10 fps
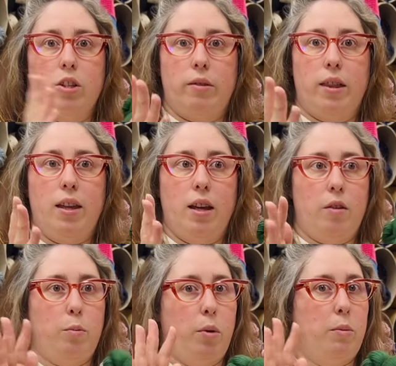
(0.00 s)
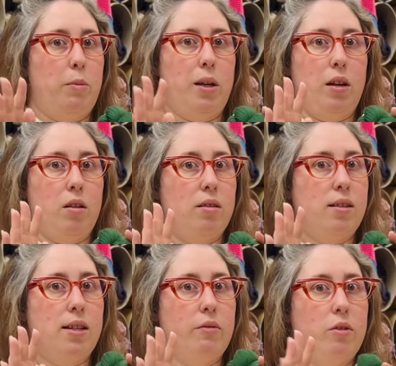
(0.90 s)
so I think I've probably got
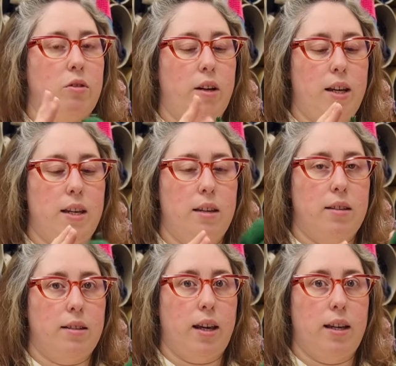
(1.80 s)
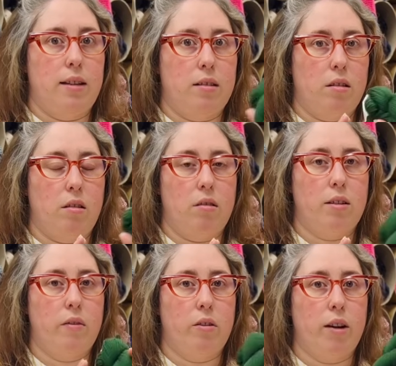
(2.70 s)
7 or 8 skeins, so
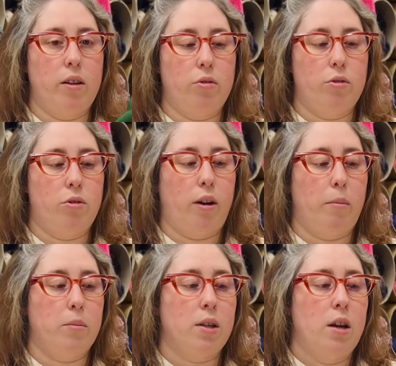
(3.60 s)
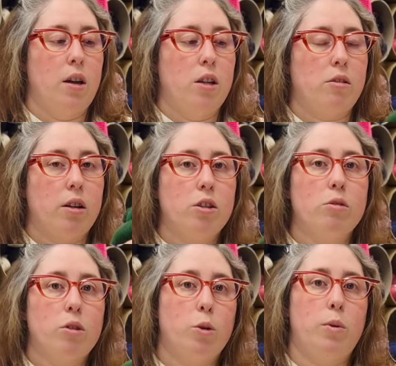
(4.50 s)
700 or 800 grams. So I could do
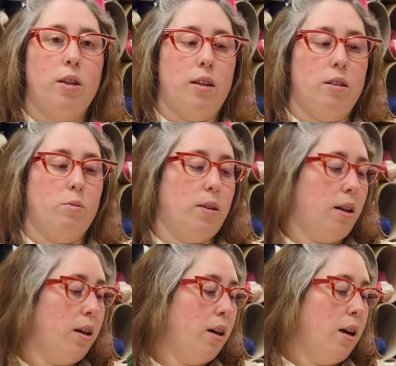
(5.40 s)
a couple of things with it.